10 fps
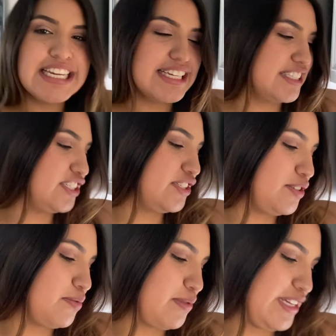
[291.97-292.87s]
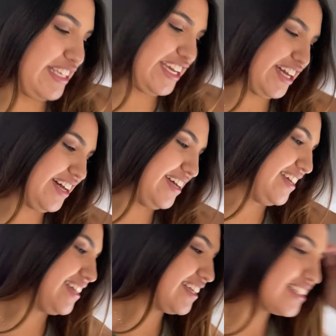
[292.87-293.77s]
it's really hot.
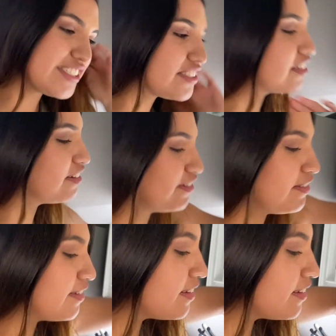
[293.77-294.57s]
So,